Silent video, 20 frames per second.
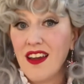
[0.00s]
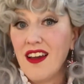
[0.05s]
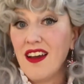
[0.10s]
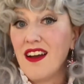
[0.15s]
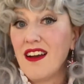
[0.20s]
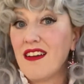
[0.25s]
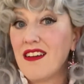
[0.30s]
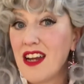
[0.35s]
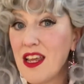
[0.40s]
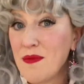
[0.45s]

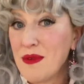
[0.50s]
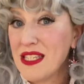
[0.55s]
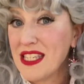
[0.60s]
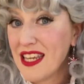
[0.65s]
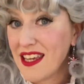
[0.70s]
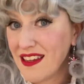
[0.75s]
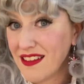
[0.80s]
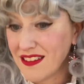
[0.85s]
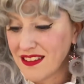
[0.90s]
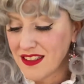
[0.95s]
Her name is
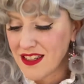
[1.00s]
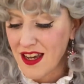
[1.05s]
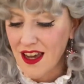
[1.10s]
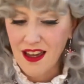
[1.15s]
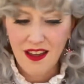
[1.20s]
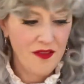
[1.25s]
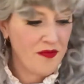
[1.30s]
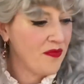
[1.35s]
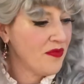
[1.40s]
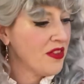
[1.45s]
Hilda,
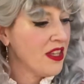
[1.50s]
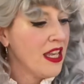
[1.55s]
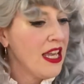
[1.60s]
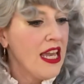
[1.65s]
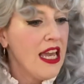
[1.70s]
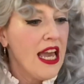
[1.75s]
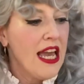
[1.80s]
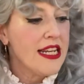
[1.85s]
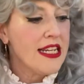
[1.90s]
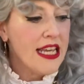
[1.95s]

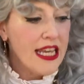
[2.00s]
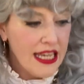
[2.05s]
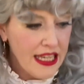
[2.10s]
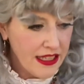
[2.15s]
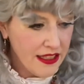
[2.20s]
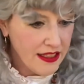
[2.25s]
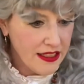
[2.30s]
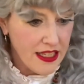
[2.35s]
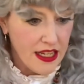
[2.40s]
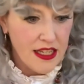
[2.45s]
and
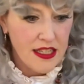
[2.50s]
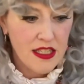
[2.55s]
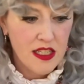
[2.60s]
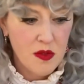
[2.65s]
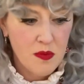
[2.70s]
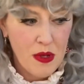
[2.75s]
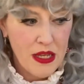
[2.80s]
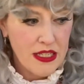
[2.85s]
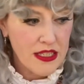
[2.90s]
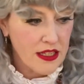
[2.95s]
Hilda
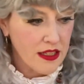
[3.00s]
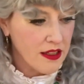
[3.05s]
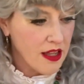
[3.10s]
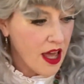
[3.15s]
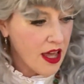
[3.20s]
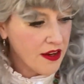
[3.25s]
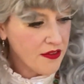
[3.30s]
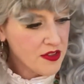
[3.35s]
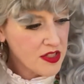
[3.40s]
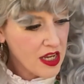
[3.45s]
spends a
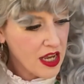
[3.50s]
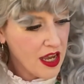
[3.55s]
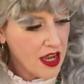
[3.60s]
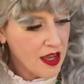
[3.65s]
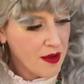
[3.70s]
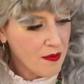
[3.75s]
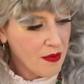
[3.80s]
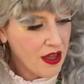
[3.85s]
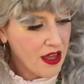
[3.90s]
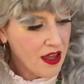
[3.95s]
lot of
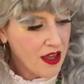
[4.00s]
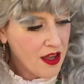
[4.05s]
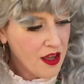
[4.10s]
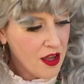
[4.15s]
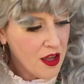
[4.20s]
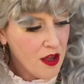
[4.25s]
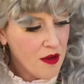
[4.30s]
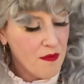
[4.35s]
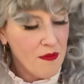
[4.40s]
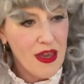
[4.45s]
time
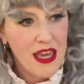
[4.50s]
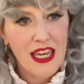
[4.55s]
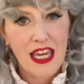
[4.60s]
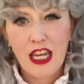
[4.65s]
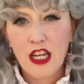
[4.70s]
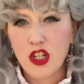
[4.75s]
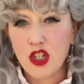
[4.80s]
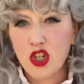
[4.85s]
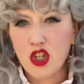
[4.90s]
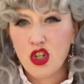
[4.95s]

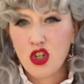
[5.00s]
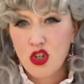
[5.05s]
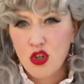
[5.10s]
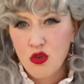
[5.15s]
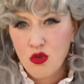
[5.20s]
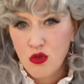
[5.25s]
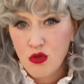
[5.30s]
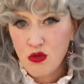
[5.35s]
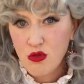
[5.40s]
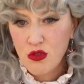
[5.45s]
making
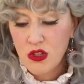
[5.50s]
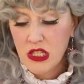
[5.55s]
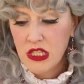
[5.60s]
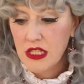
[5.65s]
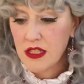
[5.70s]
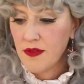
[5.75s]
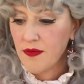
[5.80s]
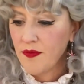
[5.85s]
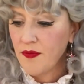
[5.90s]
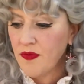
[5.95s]
shoes
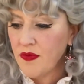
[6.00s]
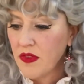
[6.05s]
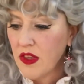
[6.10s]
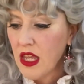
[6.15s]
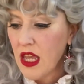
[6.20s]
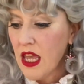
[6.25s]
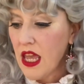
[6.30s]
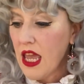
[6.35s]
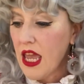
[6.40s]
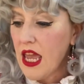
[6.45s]

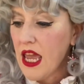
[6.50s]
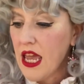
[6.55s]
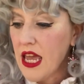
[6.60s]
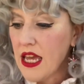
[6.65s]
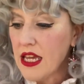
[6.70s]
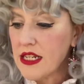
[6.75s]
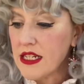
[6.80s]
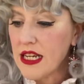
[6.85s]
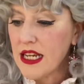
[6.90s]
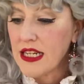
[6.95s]

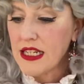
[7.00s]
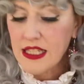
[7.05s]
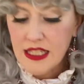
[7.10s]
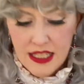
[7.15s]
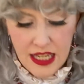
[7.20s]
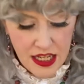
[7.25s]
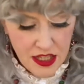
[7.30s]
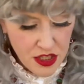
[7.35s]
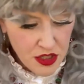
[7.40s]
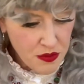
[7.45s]
and
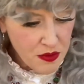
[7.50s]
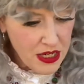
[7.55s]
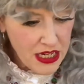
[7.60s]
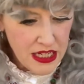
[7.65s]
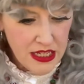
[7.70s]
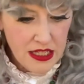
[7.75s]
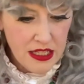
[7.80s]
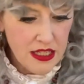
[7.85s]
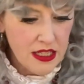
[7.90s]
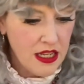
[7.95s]

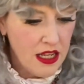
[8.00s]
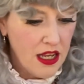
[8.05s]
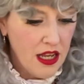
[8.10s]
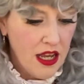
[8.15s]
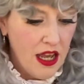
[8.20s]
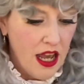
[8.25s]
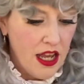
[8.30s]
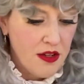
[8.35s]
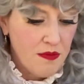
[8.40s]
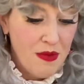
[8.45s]
accessories
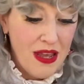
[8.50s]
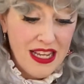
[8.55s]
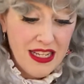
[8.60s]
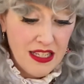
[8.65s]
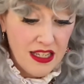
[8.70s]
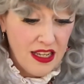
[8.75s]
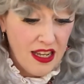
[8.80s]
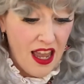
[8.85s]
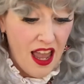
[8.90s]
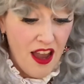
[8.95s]
and
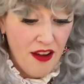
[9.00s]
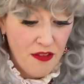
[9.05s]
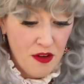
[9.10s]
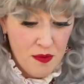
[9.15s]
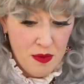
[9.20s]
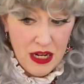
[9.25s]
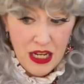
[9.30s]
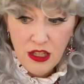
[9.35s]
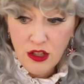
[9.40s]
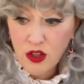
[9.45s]
making
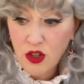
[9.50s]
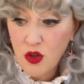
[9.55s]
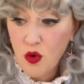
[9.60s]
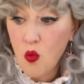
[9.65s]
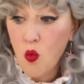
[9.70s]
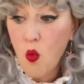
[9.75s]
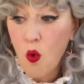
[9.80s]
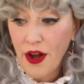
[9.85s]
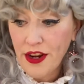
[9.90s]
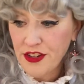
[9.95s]
everybody look
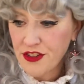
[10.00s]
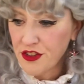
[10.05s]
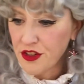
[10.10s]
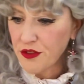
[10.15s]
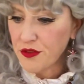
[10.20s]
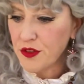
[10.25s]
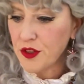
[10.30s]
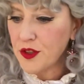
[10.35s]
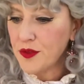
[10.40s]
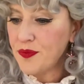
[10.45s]

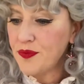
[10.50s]
wonderful.